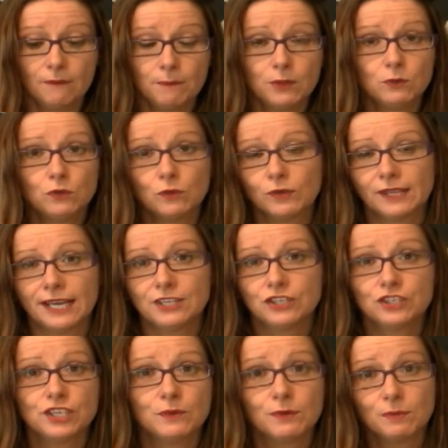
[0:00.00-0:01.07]
build a
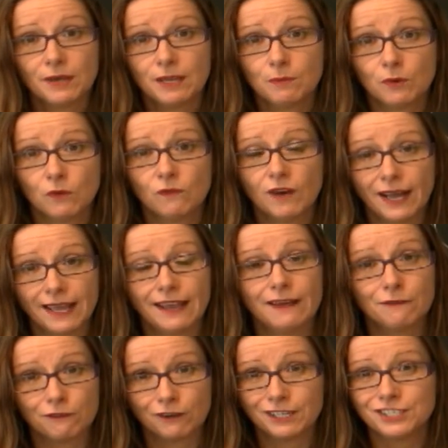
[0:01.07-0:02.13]
relationship with people via a
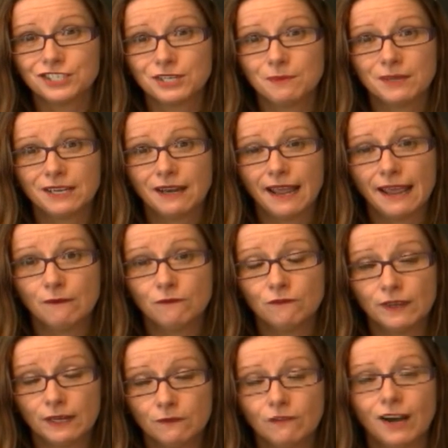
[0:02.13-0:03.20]
friendship and
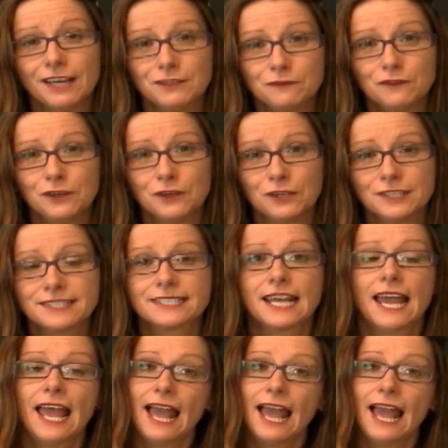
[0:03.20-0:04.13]
invite first,